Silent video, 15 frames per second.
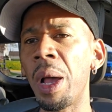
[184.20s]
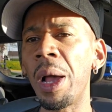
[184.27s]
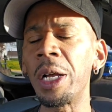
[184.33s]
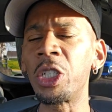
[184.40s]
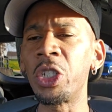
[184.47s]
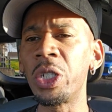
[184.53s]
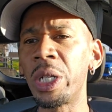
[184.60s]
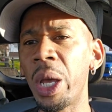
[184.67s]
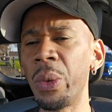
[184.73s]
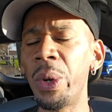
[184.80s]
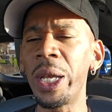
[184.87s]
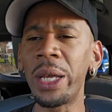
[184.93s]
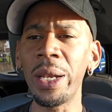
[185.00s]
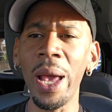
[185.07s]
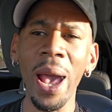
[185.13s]
I should say we
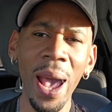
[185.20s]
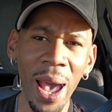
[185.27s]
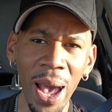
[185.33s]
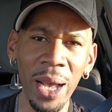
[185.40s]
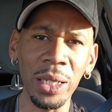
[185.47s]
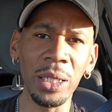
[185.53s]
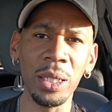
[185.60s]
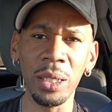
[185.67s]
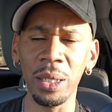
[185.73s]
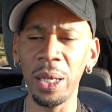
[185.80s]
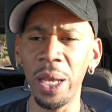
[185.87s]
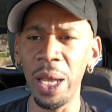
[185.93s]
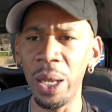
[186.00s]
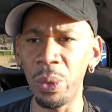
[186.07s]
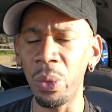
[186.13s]
can act
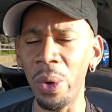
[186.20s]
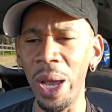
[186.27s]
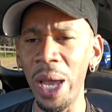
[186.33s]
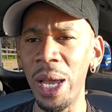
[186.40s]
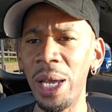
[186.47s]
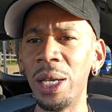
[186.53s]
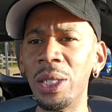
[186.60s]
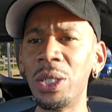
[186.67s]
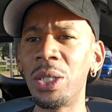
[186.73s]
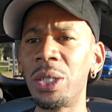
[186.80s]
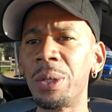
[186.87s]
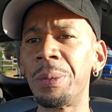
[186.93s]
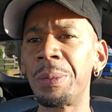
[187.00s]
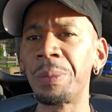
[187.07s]
in ways